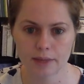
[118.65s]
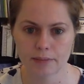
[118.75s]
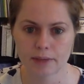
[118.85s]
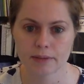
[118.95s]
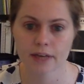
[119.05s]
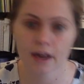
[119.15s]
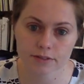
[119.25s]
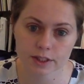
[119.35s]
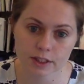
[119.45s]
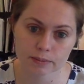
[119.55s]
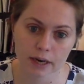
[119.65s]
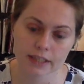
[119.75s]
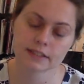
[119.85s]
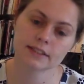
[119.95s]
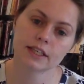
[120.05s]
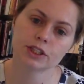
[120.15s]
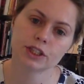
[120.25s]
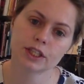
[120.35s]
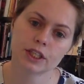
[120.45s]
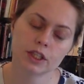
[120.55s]
Maybe after this practice
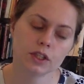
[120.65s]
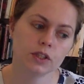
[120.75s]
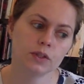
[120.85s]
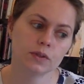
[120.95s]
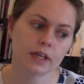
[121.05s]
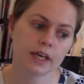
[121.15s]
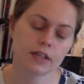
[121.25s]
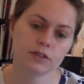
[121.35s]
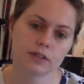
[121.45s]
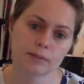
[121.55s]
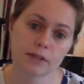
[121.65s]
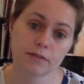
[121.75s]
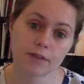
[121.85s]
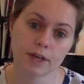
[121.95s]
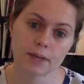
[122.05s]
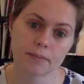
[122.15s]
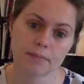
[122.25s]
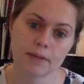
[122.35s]
session, you can do something fun.